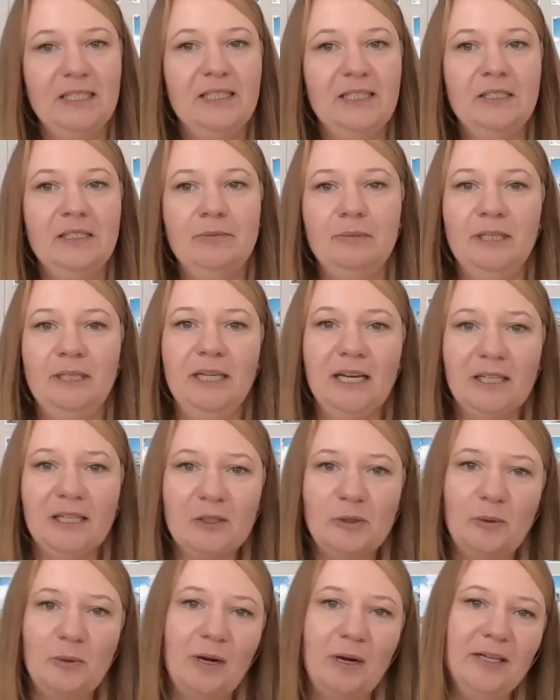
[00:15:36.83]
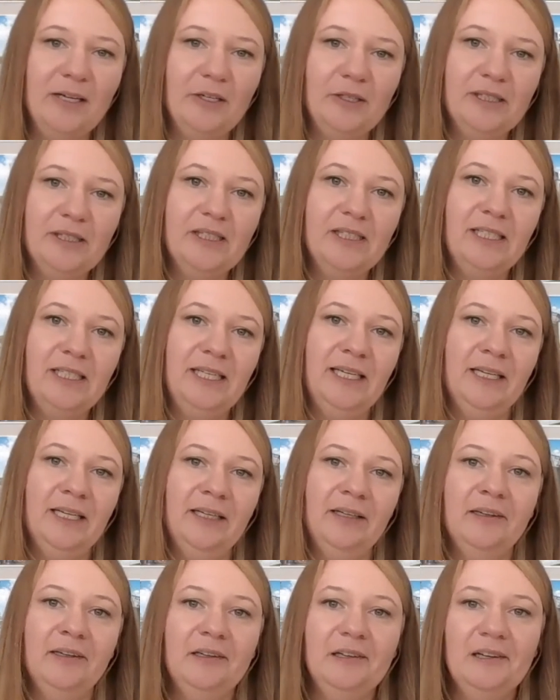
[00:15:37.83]
it needs to meet X, Y, and
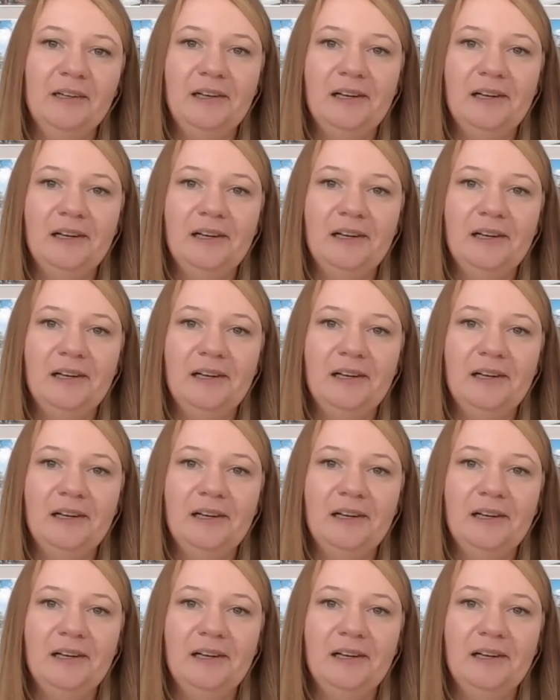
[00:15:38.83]
Z.